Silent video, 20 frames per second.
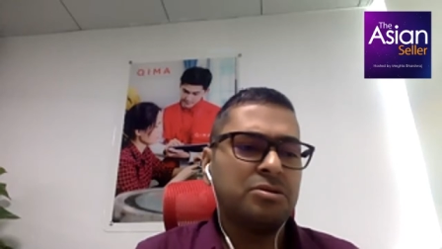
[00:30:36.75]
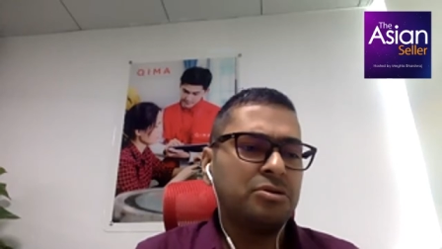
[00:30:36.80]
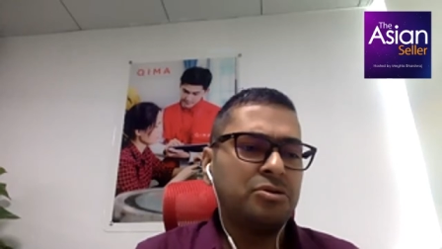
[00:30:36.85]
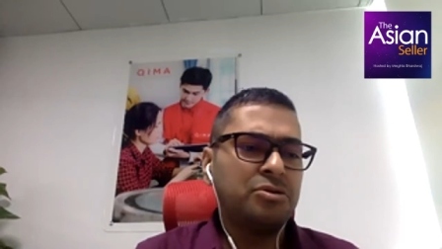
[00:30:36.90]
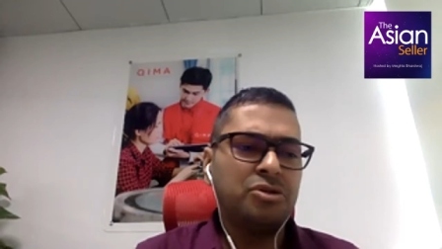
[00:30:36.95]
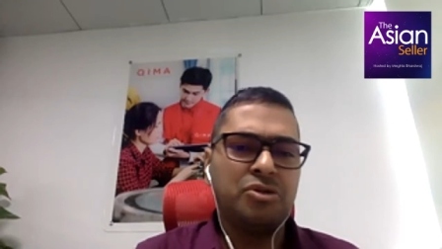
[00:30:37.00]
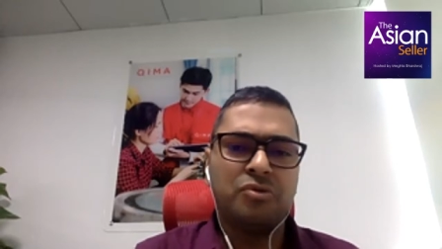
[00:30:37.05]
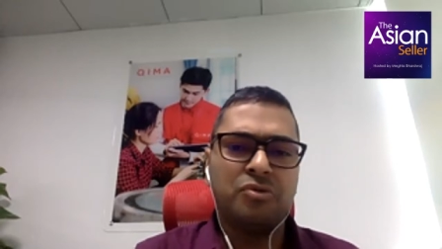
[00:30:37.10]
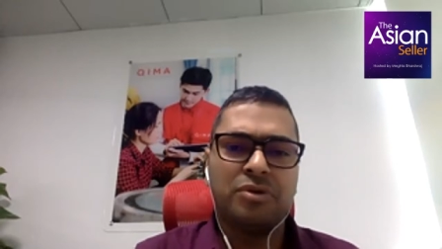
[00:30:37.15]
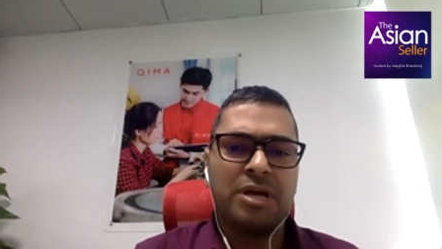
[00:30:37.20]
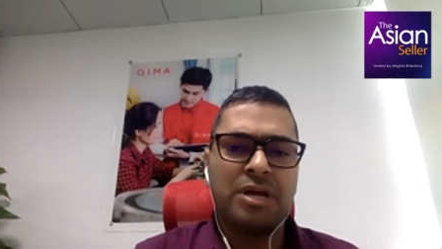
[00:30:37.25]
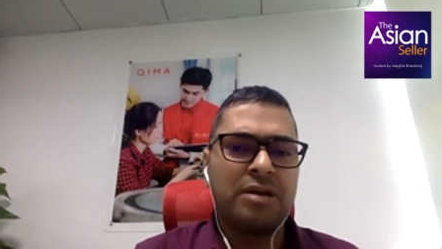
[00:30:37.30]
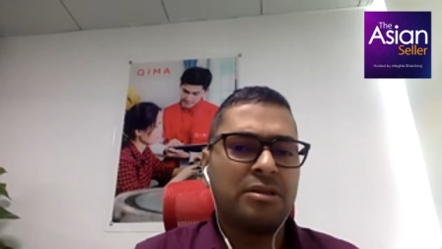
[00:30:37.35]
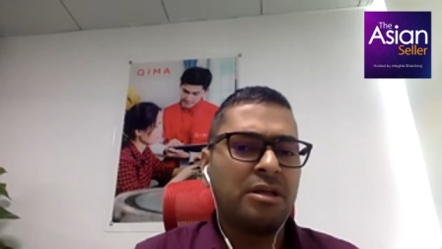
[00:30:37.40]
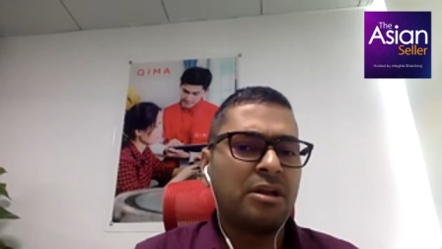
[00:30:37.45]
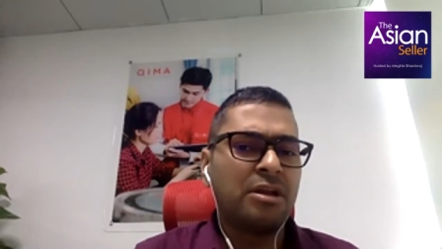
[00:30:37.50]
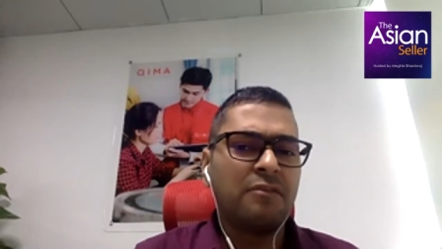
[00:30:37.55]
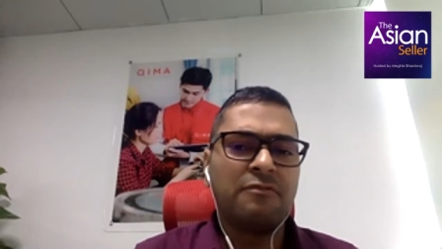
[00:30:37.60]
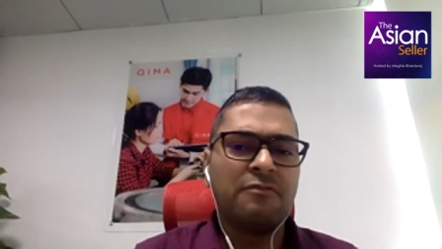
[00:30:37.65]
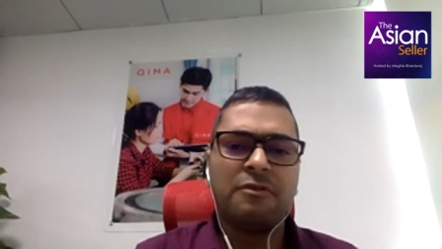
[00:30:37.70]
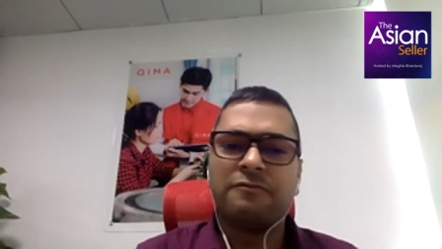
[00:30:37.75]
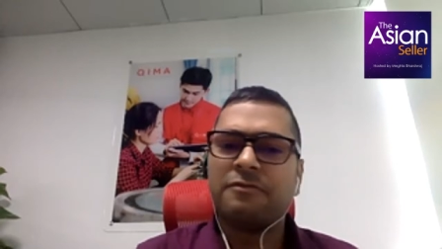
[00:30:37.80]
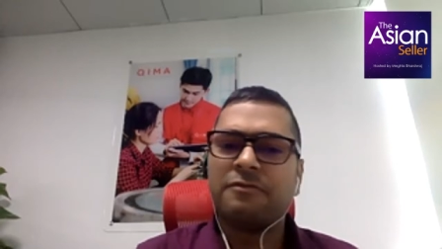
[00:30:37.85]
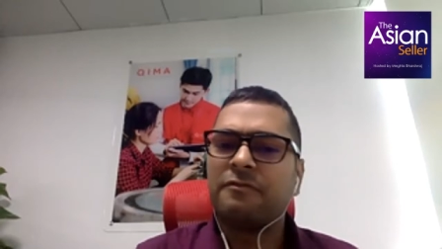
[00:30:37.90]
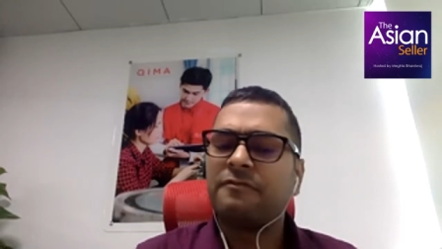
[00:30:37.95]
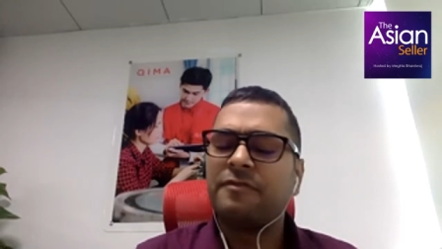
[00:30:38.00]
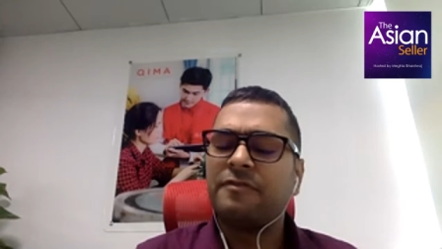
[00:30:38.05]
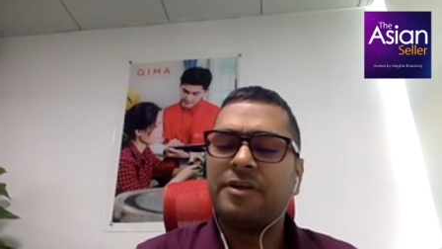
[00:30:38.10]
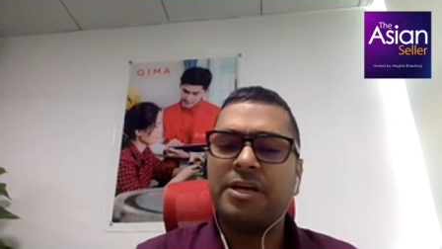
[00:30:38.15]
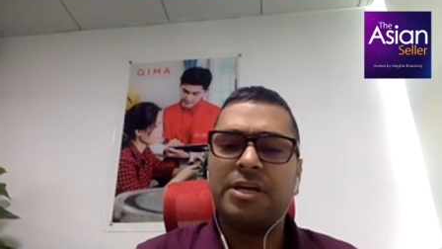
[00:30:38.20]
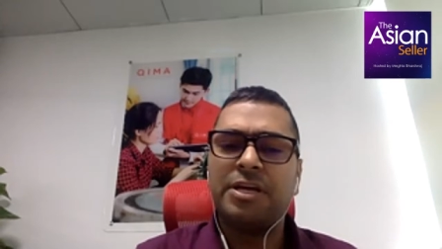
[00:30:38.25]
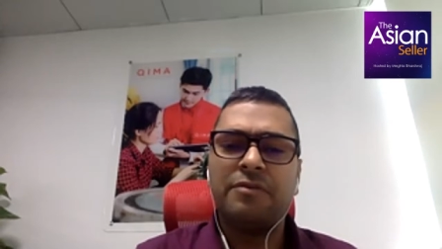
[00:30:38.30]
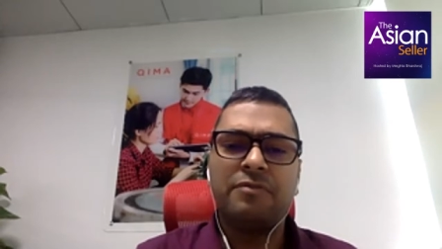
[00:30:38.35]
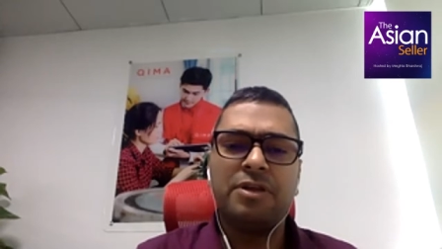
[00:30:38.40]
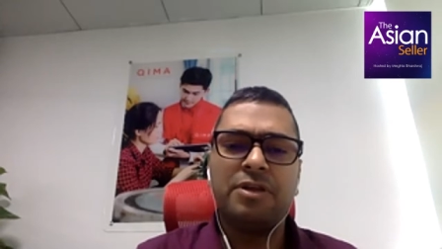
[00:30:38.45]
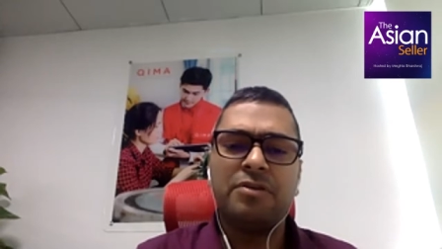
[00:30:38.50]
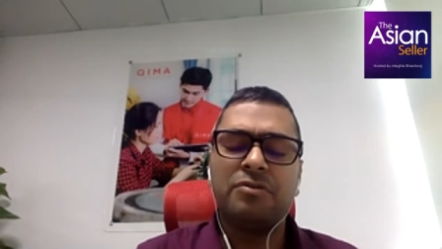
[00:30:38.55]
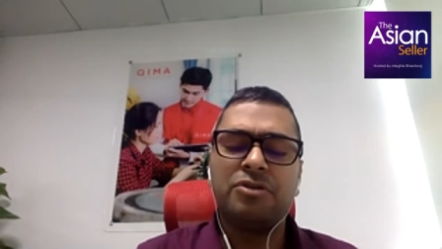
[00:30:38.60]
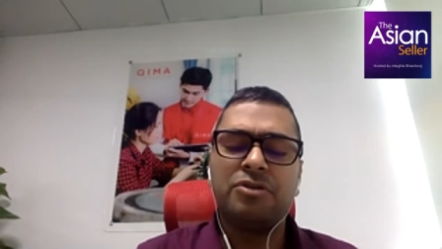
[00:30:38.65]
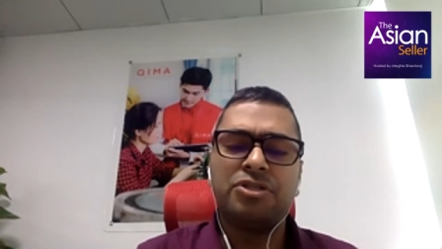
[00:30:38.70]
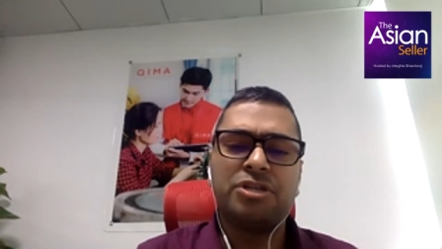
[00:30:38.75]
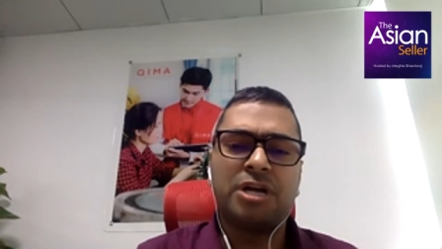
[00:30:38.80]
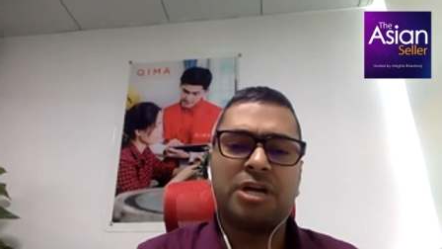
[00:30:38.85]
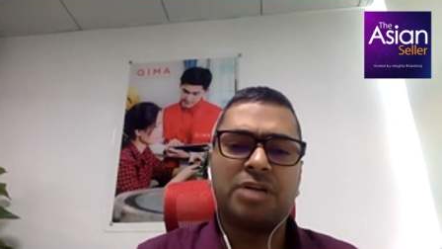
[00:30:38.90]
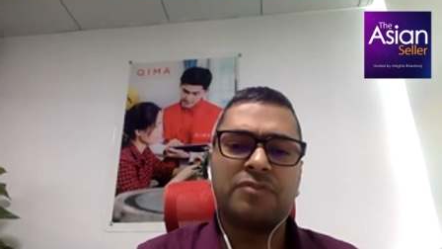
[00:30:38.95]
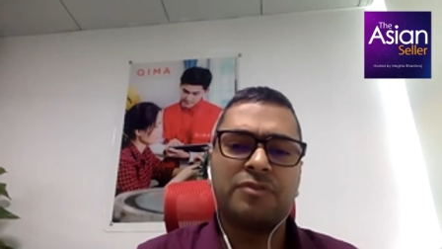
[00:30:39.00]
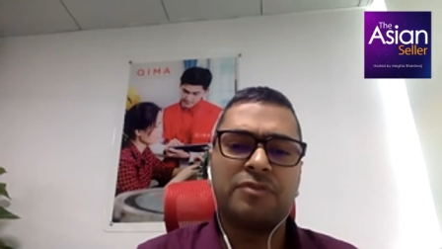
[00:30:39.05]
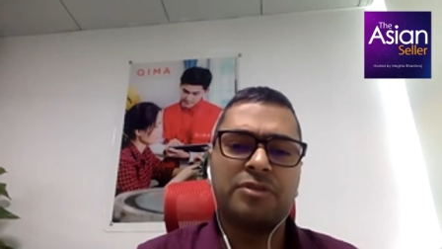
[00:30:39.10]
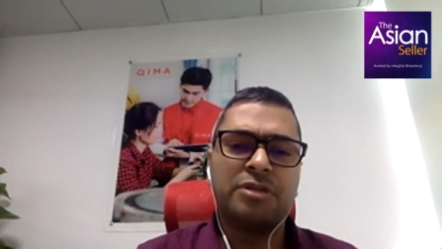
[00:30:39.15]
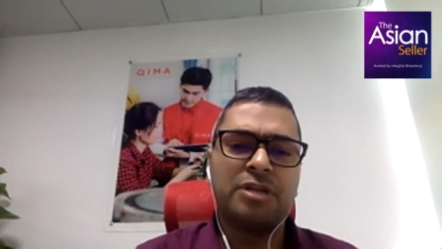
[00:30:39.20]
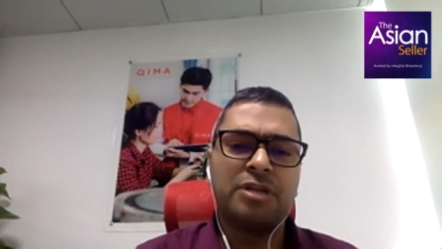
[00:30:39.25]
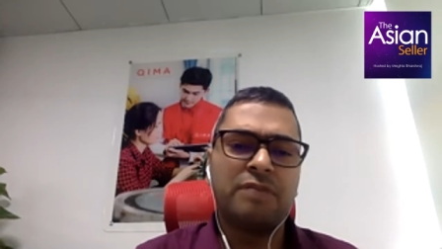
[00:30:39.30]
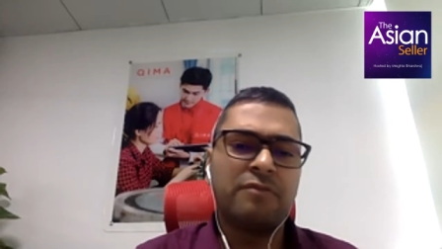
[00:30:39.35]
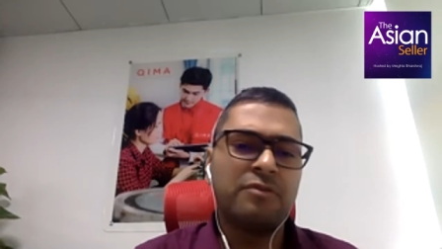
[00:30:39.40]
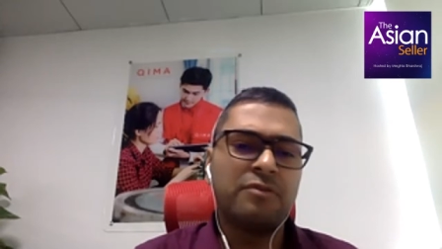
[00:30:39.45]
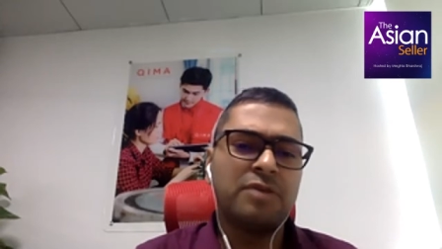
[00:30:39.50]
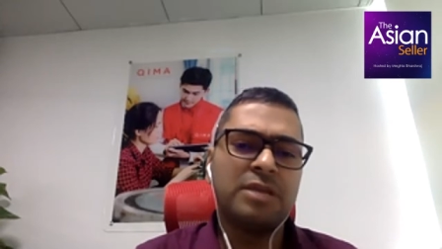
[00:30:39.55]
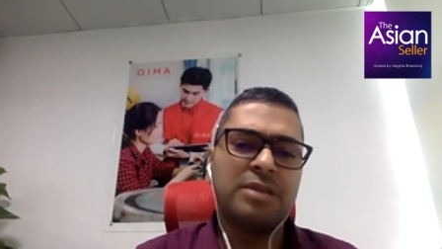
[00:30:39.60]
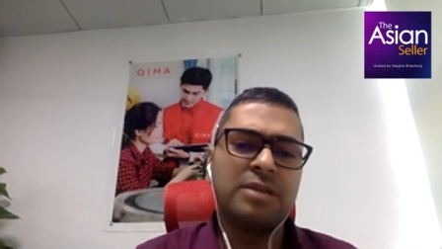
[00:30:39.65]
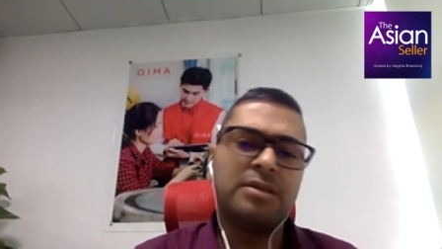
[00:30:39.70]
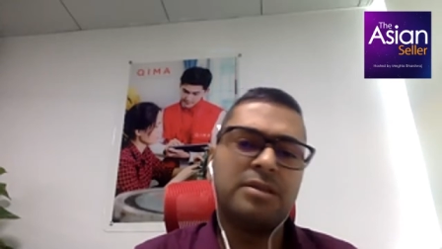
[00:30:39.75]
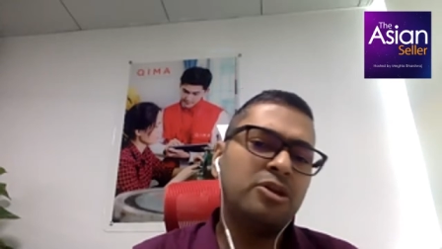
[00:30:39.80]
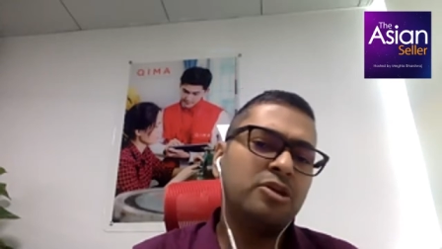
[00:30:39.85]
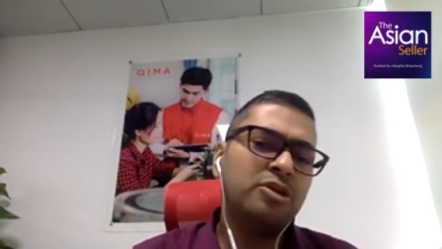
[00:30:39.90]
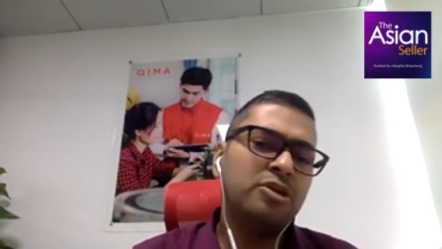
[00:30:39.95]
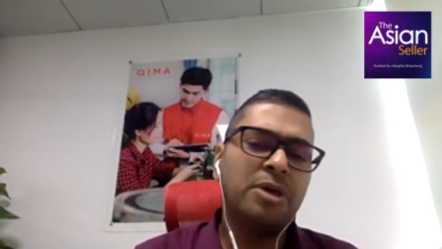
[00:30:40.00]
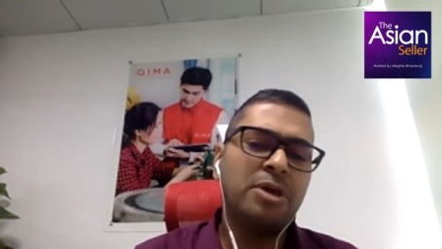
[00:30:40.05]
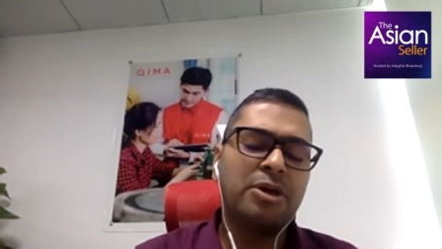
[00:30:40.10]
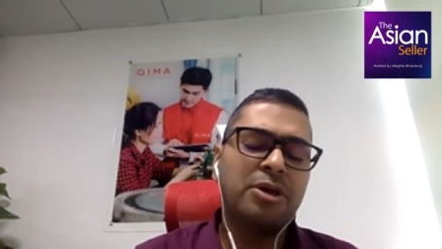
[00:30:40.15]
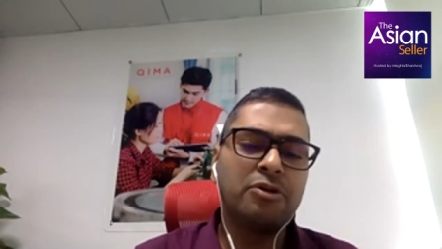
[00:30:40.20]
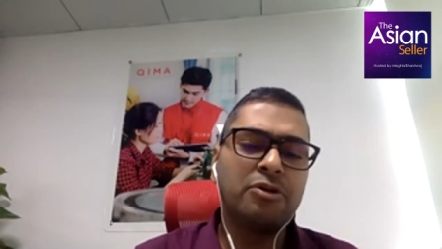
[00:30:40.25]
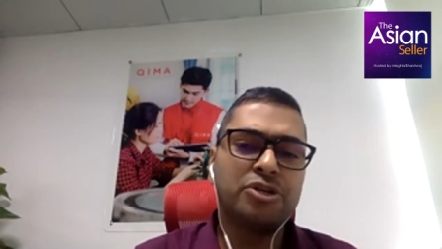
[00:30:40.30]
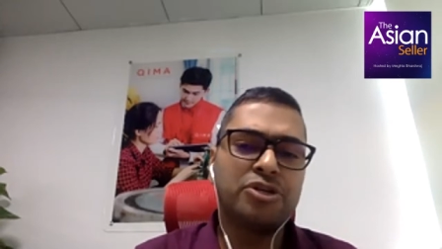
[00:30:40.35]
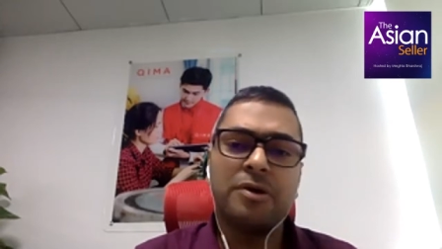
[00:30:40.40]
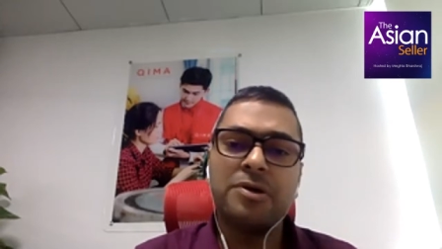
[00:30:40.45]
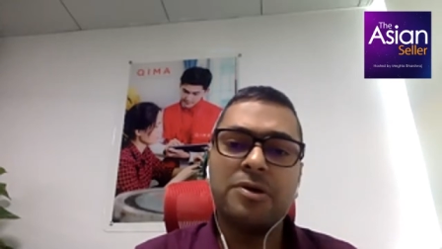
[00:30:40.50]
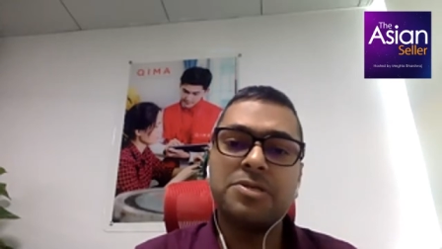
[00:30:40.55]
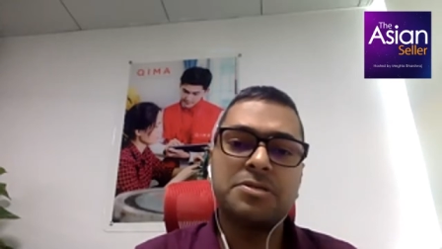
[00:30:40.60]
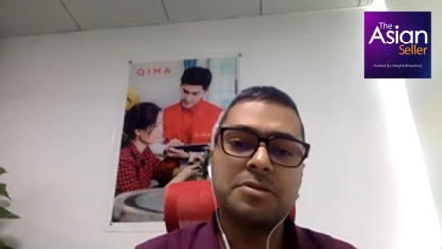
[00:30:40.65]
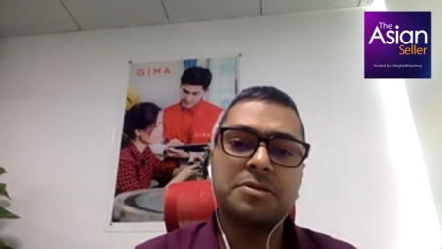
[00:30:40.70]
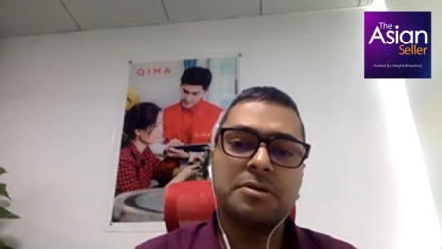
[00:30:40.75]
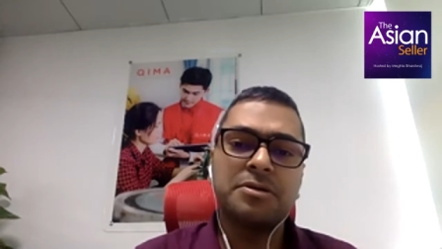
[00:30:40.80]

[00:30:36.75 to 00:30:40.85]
You get the review for free. We don't charge for the review, and then you make your choice.